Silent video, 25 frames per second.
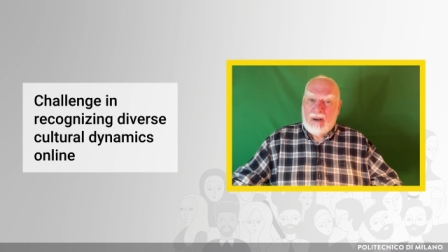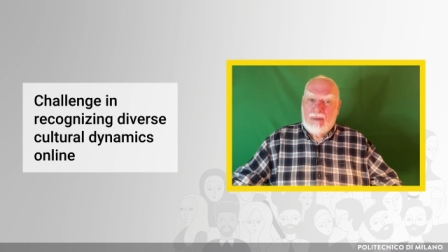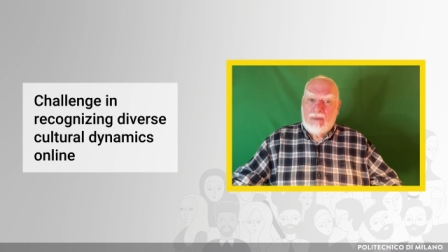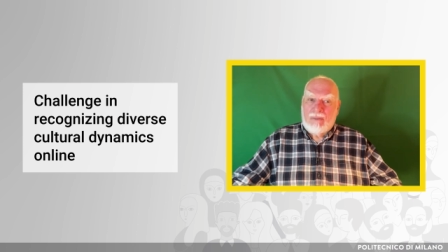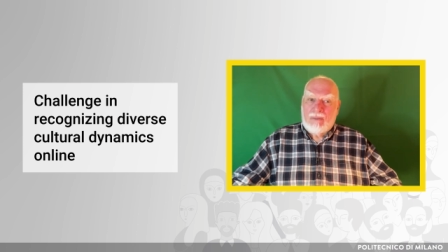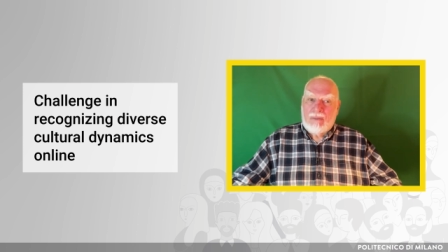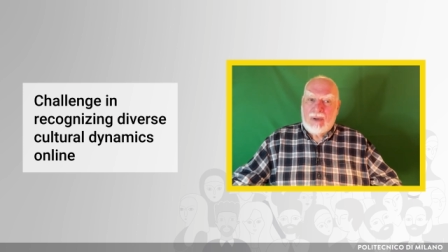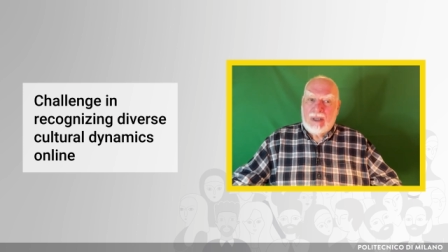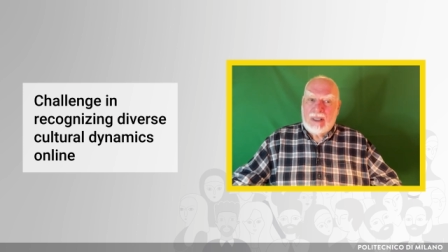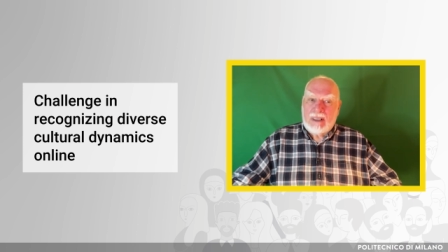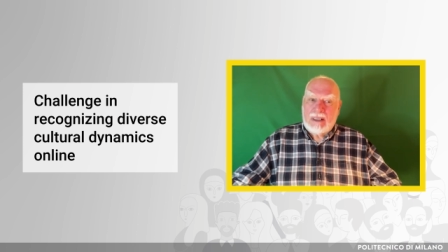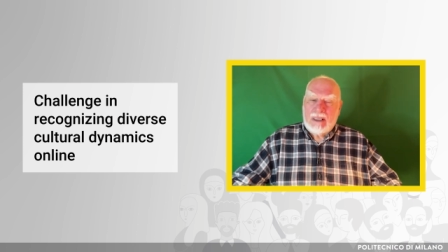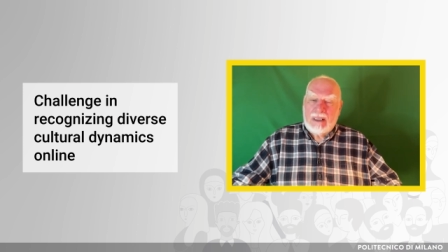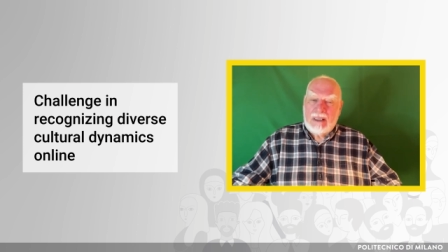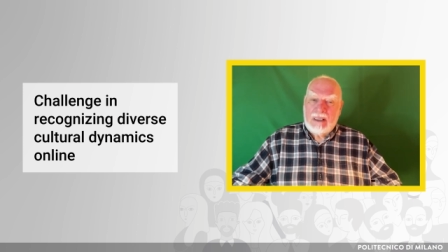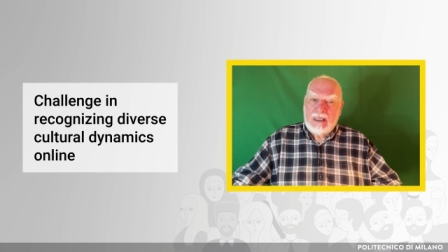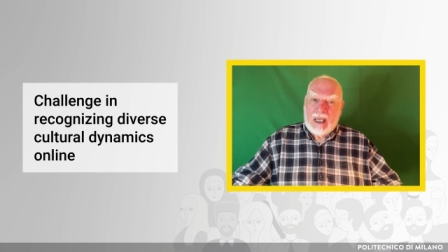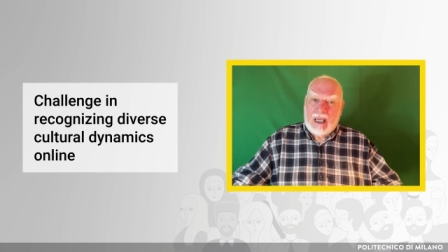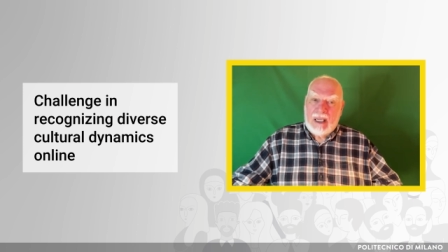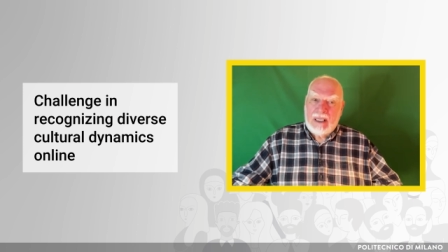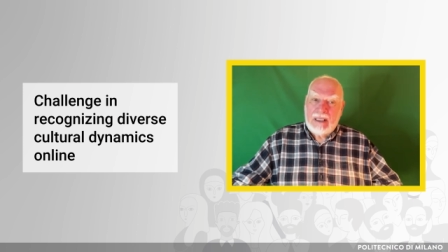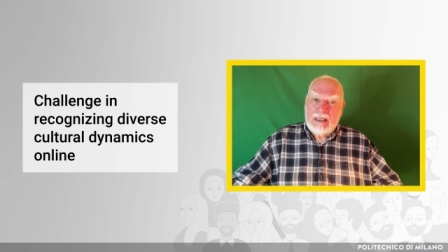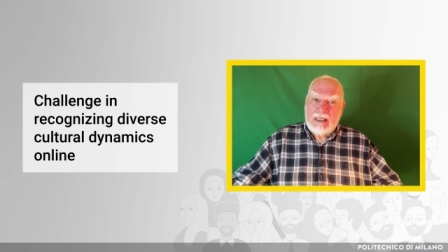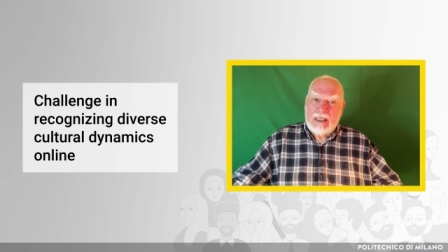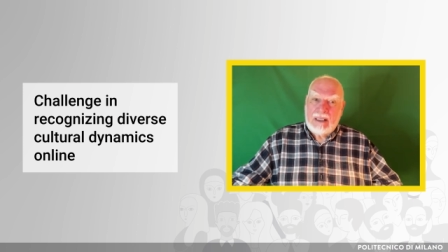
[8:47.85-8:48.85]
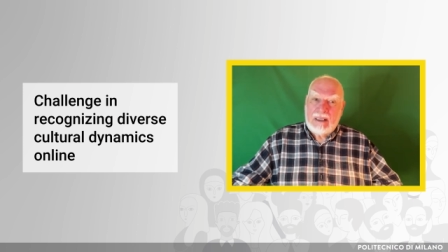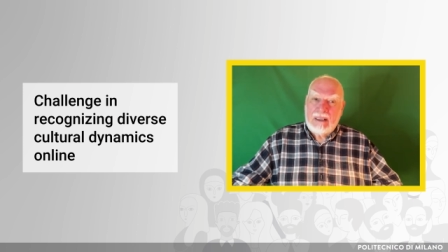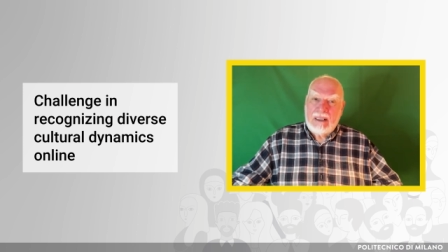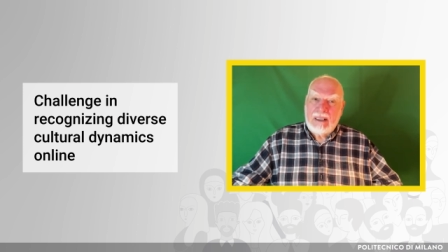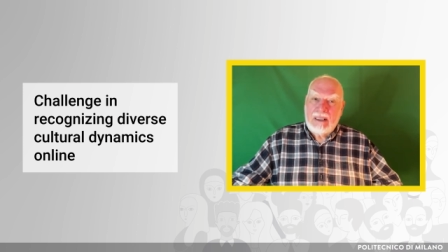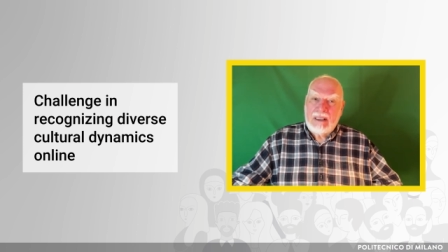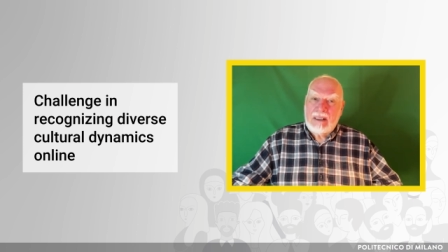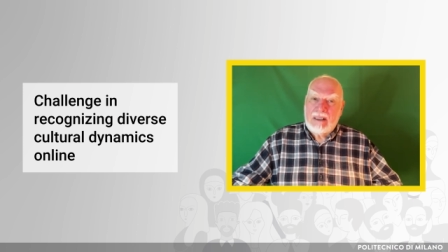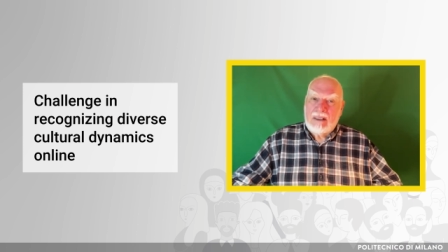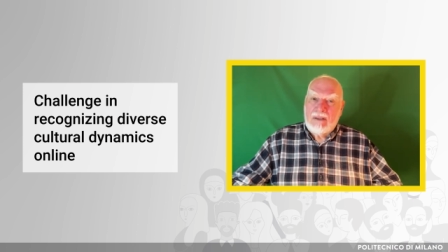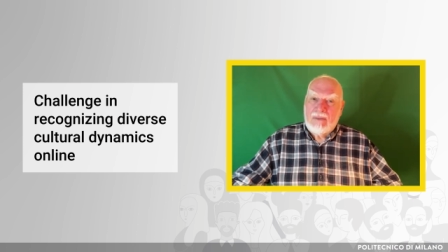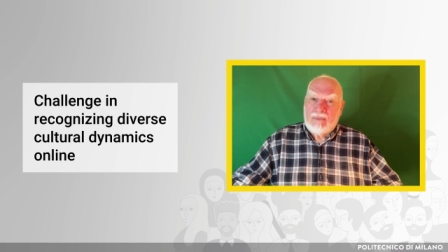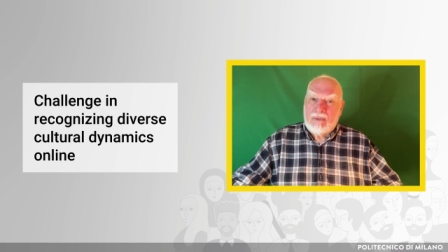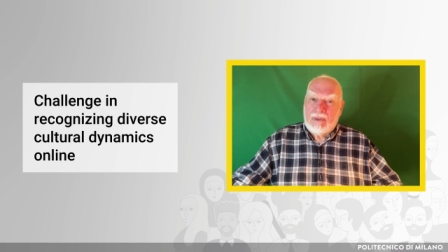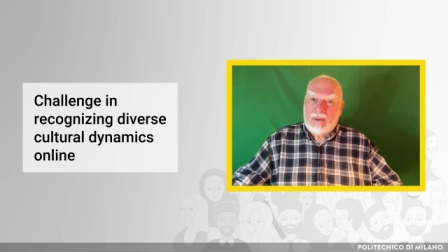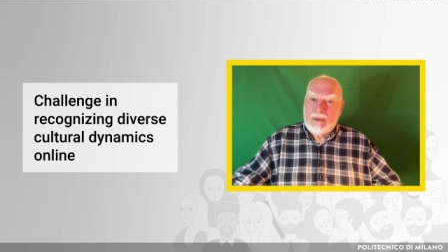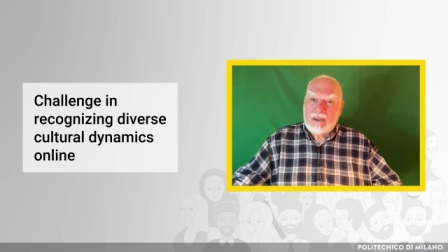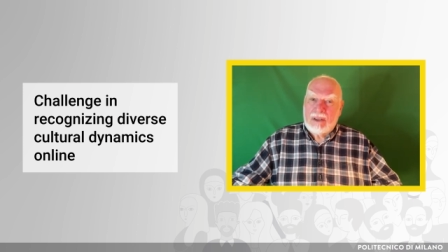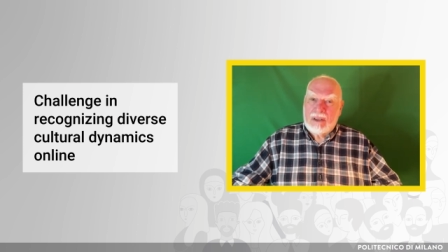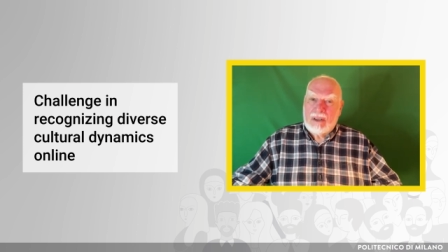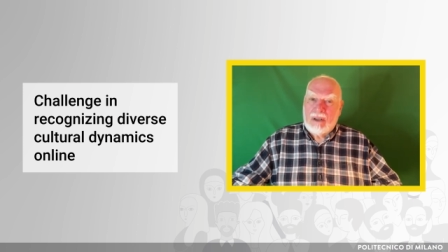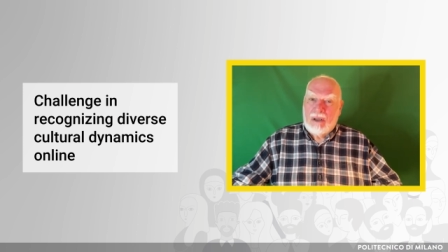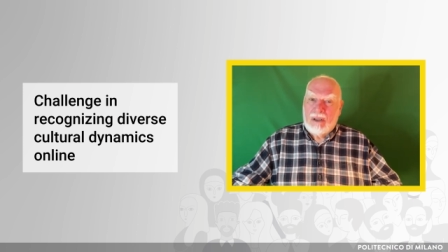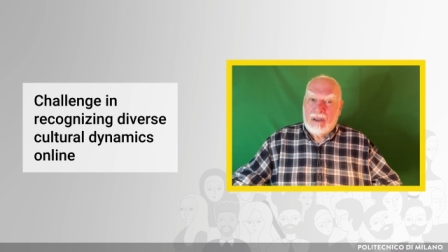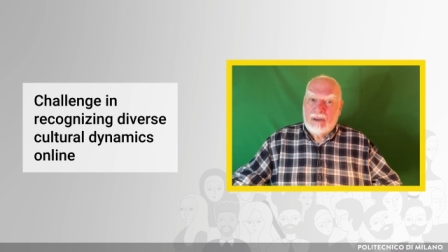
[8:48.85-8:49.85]
of recognizing these diverse
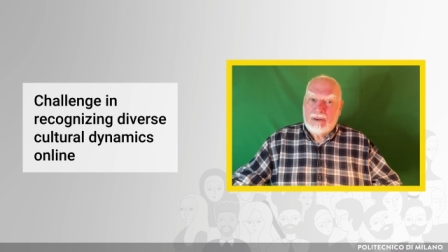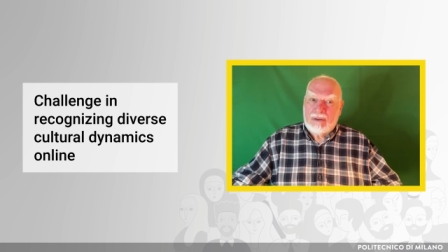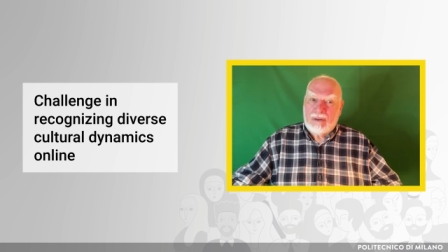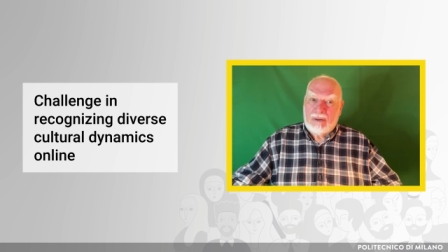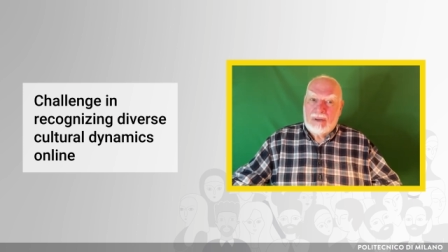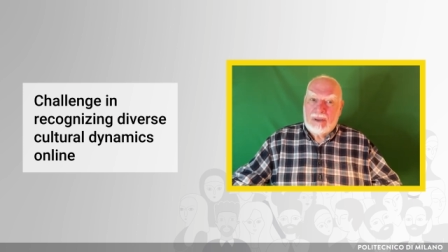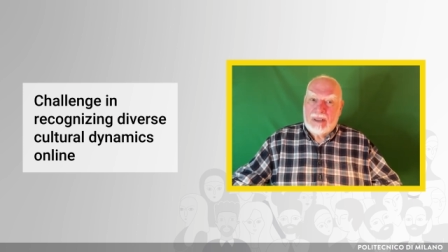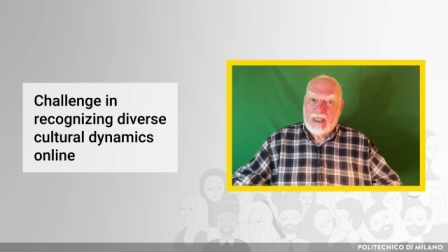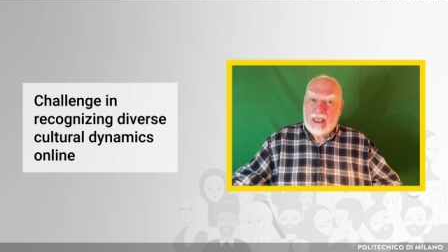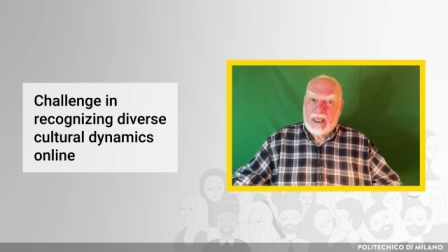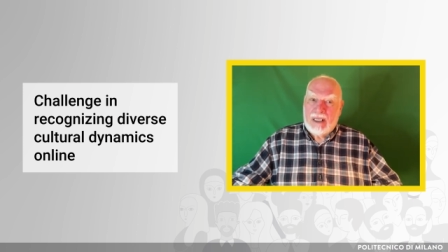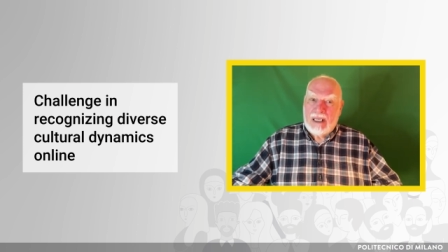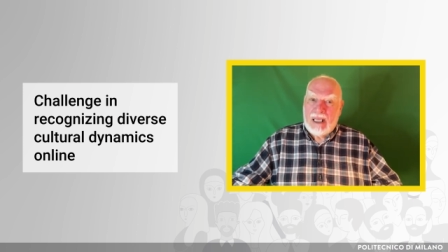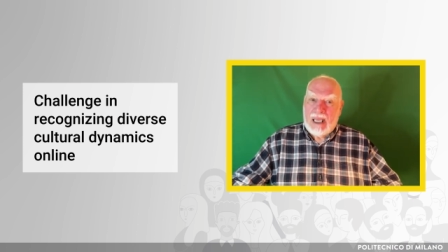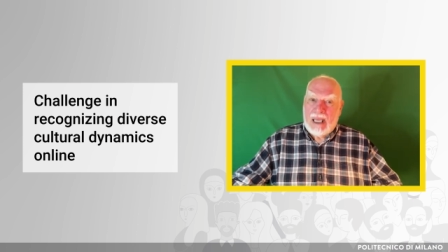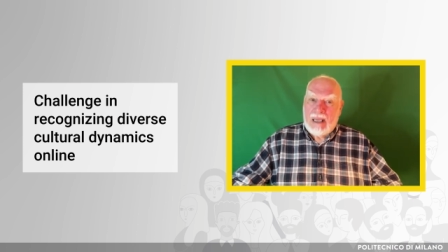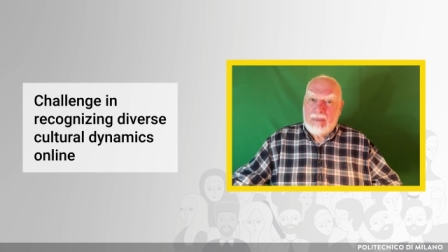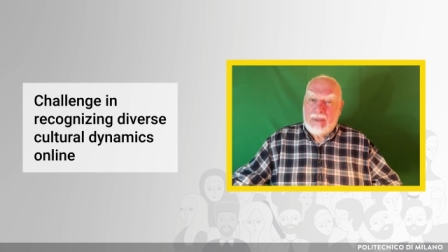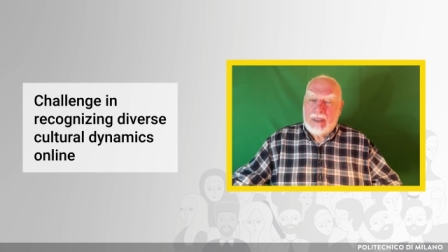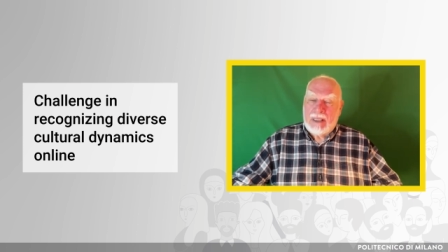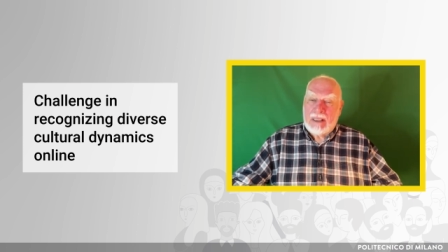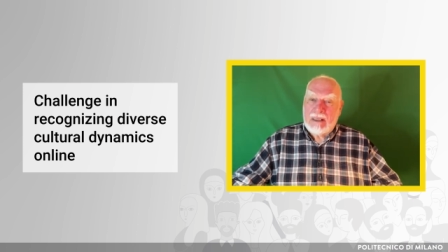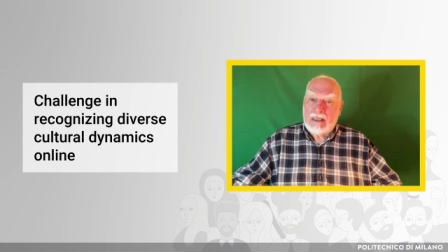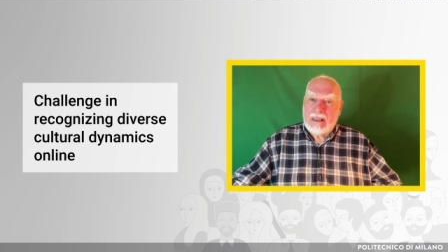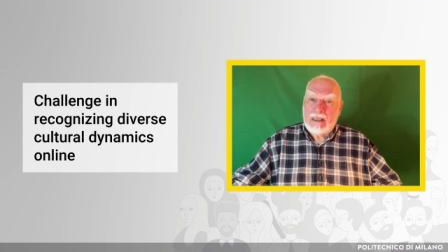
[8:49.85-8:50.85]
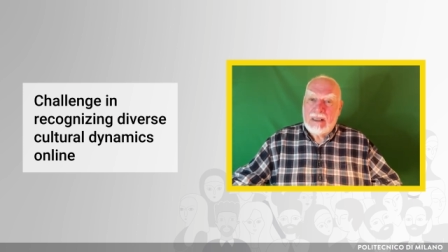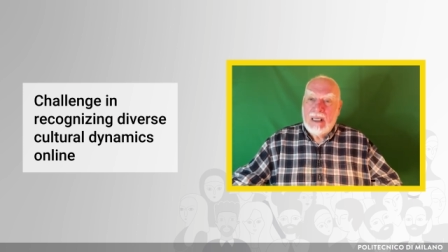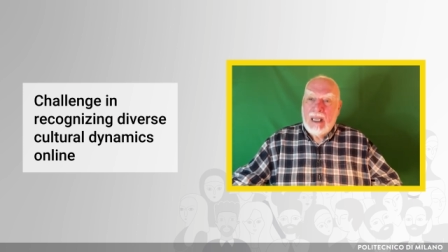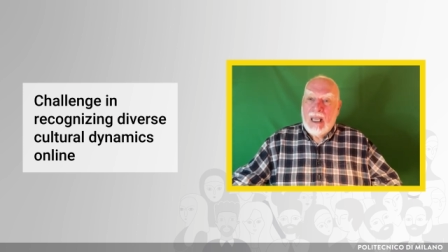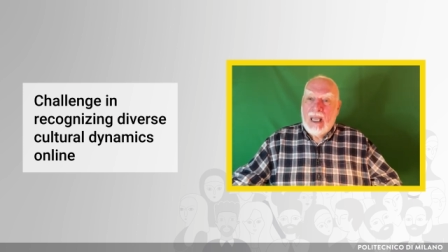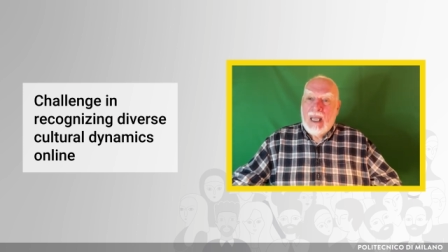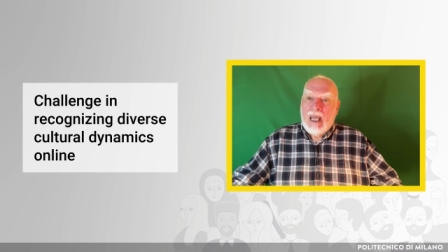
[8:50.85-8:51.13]
cultural dynamics